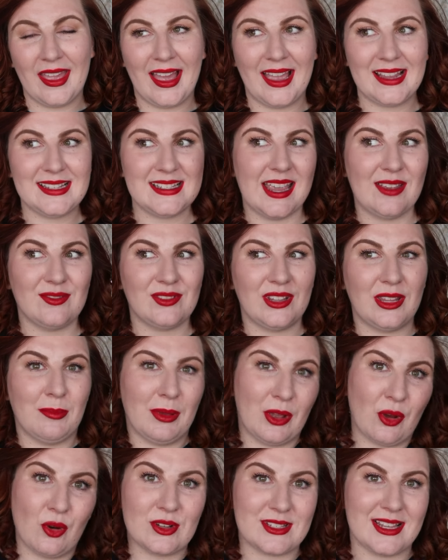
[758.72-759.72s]
I definitely,
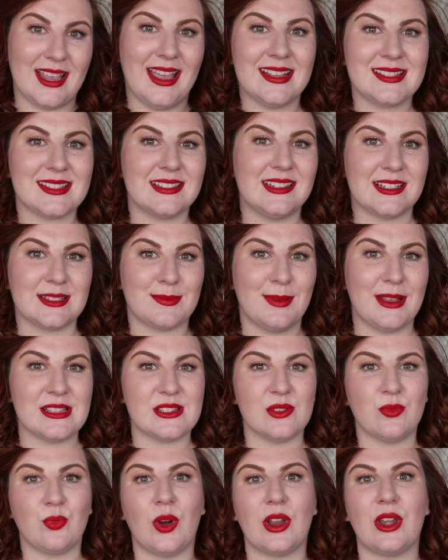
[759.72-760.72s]
because it is an
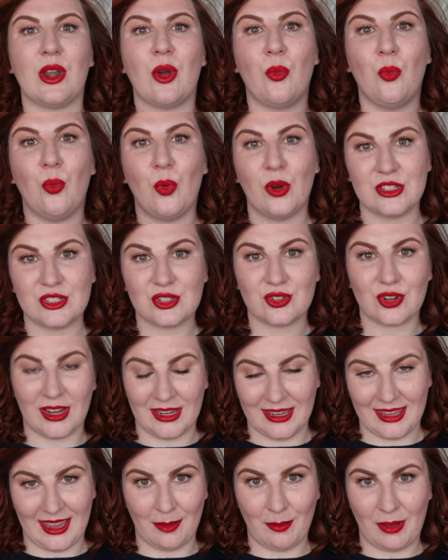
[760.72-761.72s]
expensive one, want to try
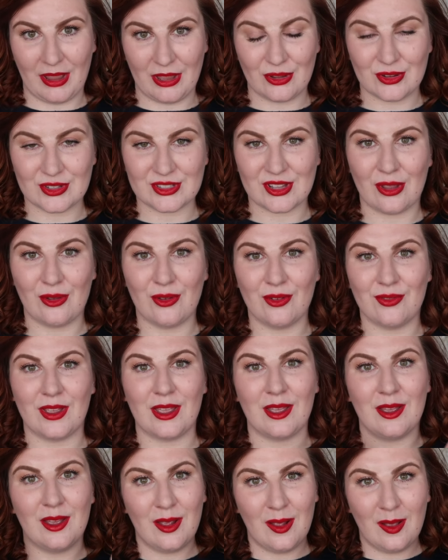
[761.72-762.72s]
and get my use out of
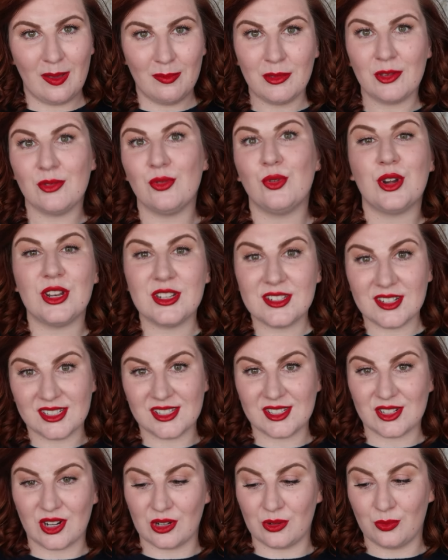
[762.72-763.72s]
it before it
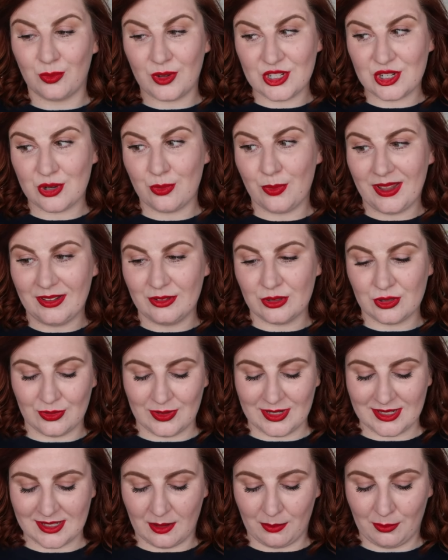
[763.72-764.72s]
does turn, which it will do
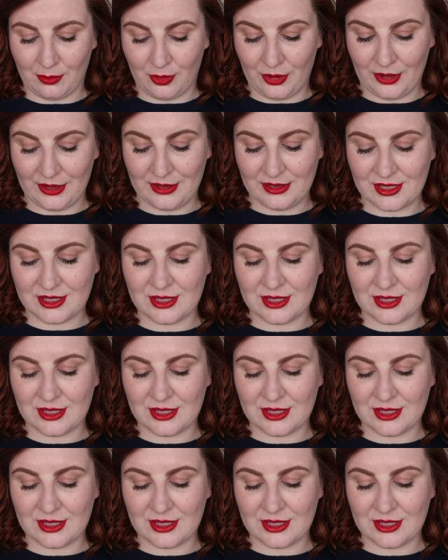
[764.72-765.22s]
at some point.